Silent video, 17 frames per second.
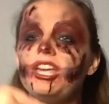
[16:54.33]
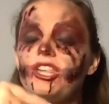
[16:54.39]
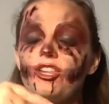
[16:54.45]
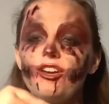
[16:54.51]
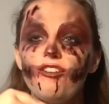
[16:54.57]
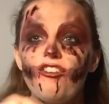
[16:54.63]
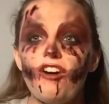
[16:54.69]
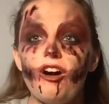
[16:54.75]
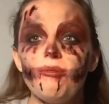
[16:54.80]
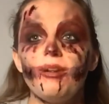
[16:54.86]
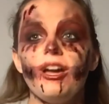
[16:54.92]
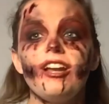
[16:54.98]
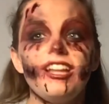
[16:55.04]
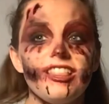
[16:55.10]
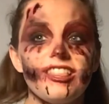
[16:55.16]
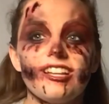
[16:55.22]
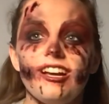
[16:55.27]
Make sure you
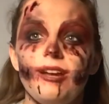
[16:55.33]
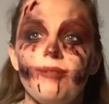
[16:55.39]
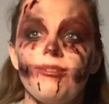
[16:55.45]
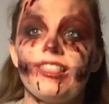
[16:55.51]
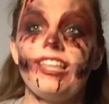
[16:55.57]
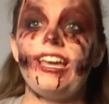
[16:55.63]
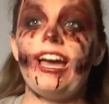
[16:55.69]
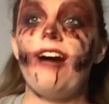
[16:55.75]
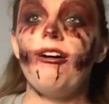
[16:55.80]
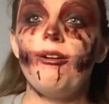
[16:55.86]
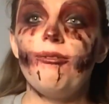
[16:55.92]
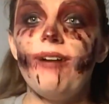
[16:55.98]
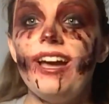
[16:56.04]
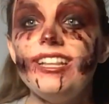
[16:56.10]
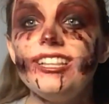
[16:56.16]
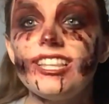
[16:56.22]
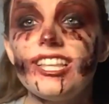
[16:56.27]
follow me on Instagram to see
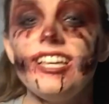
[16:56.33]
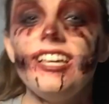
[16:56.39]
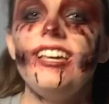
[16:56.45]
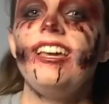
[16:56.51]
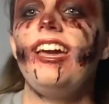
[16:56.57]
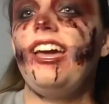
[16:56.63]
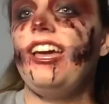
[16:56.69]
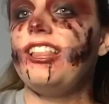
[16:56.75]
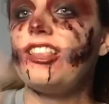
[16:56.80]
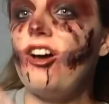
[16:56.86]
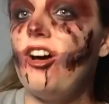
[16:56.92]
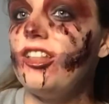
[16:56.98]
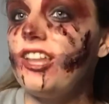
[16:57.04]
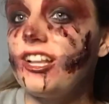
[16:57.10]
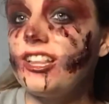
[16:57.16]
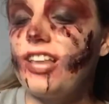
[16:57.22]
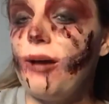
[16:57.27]
how it went.
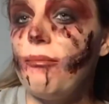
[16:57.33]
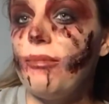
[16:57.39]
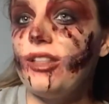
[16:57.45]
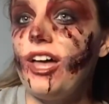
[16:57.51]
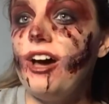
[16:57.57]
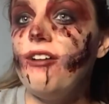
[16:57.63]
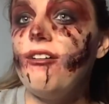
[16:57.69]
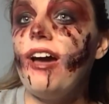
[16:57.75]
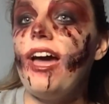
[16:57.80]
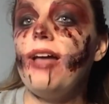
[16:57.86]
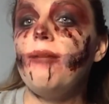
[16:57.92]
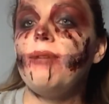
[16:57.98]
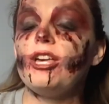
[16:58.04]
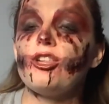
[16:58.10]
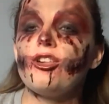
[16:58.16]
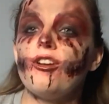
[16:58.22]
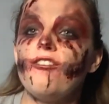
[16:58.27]
It's all linked down
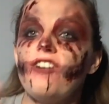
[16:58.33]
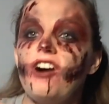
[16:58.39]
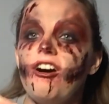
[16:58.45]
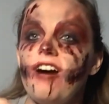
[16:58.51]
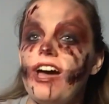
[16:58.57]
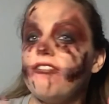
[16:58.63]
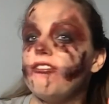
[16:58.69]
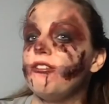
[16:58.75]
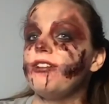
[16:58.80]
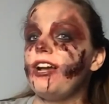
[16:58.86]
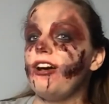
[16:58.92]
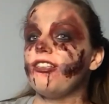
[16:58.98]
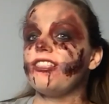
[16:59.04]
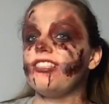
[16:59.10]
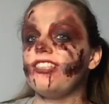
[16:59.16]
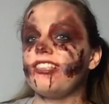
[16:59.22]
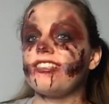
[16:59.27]
below, and make sure you follow
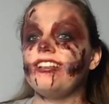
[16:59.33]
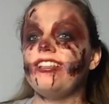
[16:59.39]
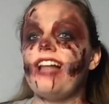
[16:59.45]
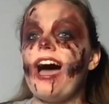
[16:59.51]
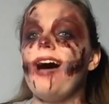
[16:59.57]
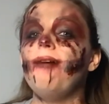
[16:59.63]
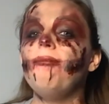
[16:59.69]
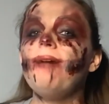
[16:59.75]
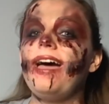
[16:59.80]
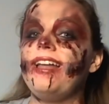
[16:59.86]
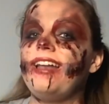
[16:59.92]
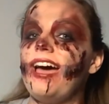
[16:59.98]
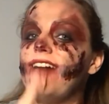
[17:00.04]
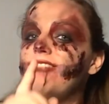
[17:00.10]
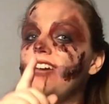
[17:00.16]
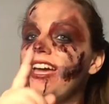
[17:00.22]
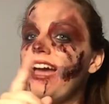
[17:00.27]
everyone else in this
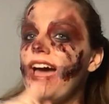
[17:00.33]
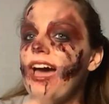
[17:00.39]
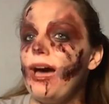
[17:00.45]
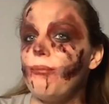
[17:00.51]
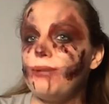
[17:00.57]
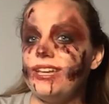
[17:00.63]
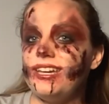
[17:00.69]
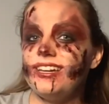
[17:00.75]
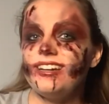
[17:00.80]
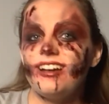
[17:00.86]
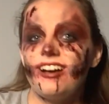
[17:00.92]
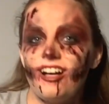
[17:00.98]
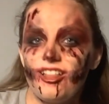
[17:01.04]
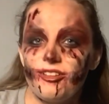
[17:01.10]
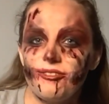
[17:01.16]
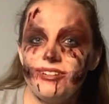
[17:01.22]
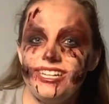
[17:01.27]
collab, and have a
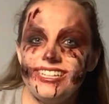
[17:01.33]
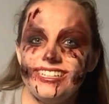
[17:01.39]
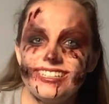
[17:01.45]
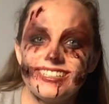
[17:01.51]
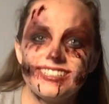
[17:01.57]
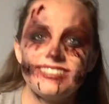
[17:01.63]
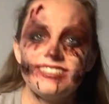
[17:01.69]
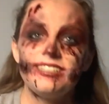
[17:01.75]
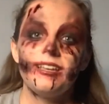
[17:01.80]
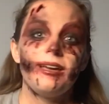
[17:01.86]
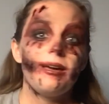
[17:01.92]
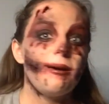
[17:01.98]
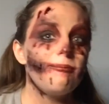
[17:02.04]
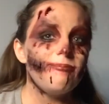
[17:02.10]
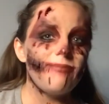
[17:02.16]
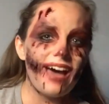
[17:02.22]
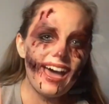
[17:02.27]
happy Halloween.
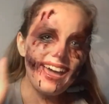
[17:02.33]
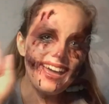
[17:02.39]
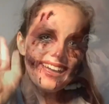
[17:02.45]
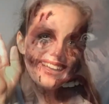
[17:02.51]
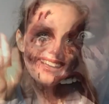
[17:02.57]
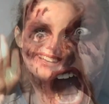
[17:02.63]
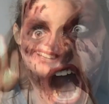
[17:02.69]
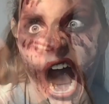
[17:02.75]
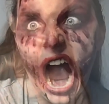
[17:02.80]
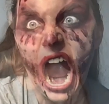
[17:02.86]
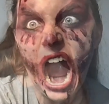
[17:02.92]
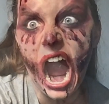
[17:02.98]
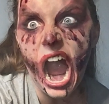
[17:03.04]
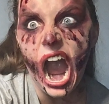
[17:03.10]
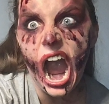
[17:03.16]
Bye.